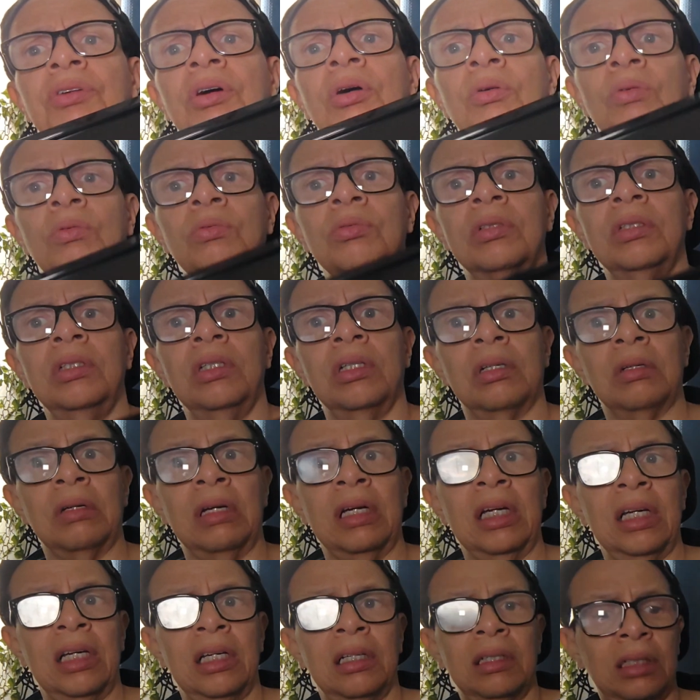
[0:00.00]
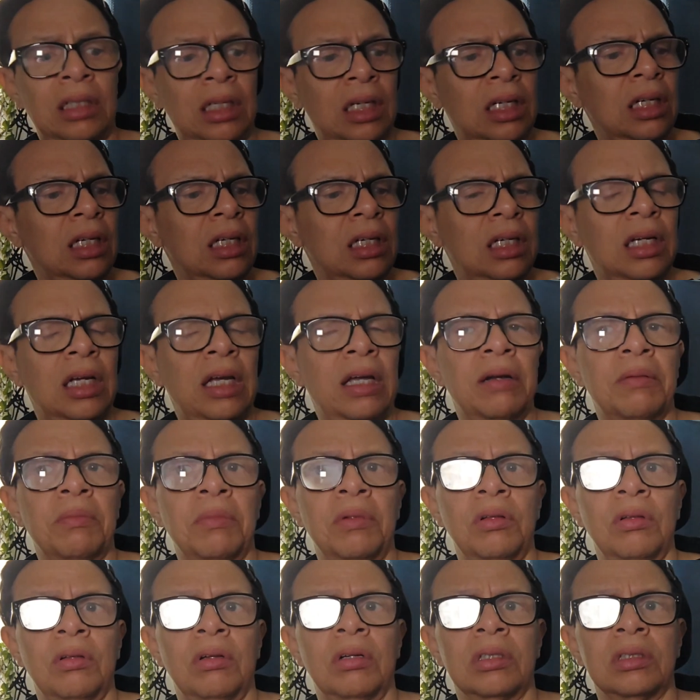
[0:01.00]
are old, I had them
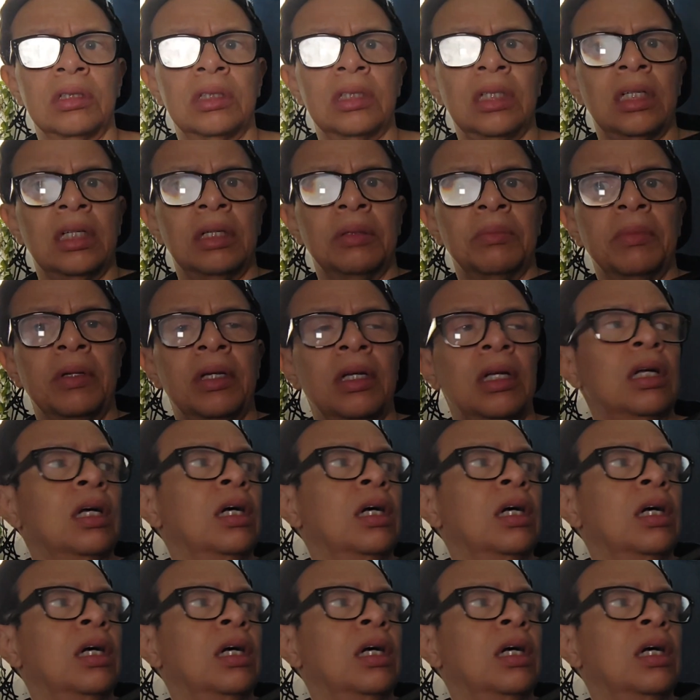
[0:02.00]
a long time.